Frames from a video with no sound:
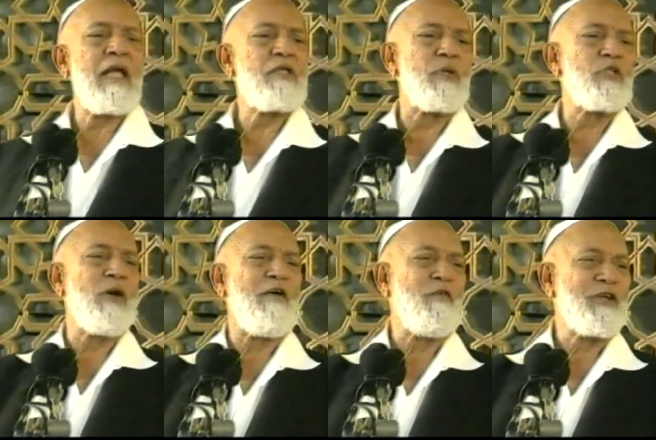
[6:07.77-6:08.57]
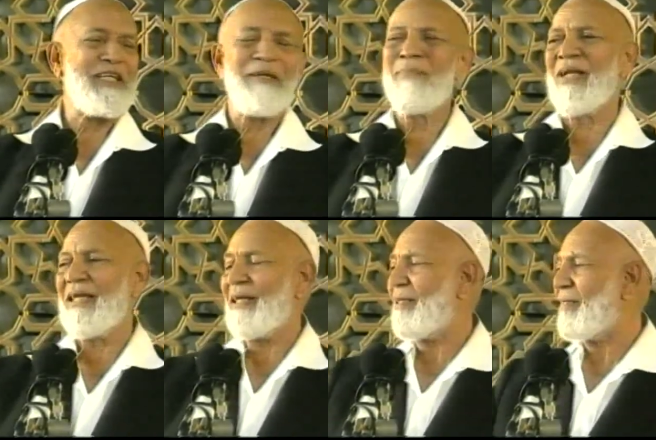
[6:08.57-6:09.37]
That's what you are, forty
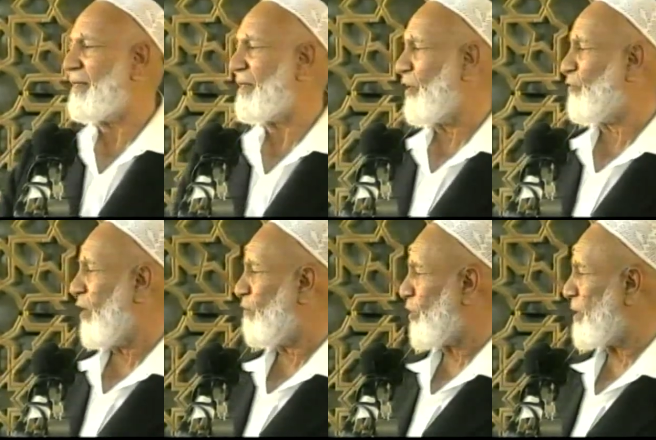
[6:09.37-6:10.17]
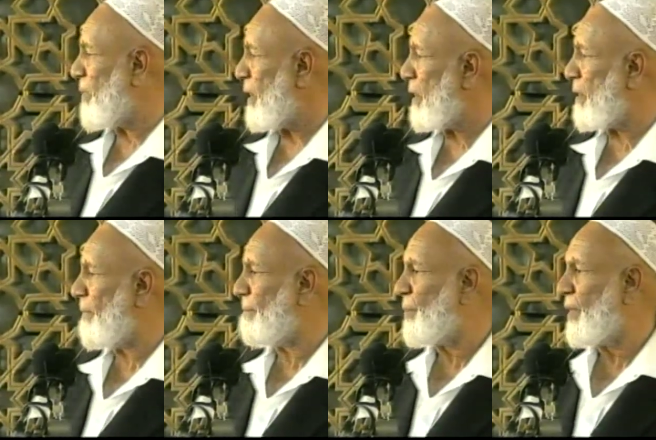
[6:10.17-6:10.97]
million, if you are forty million.
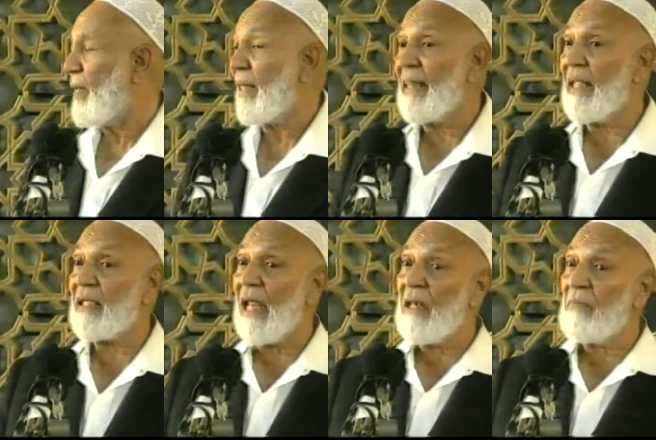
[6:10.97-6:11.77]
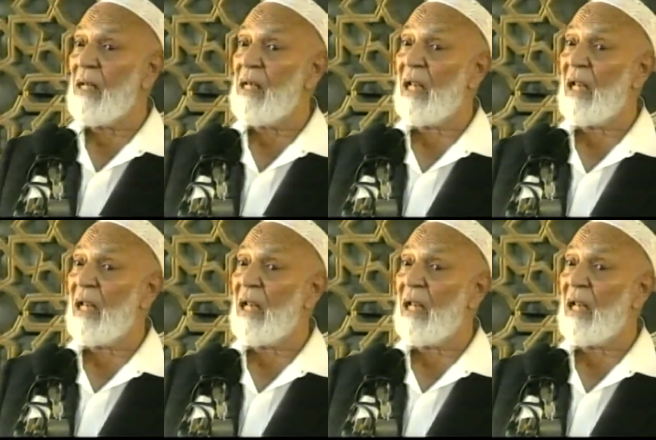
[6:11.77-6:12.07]
The ten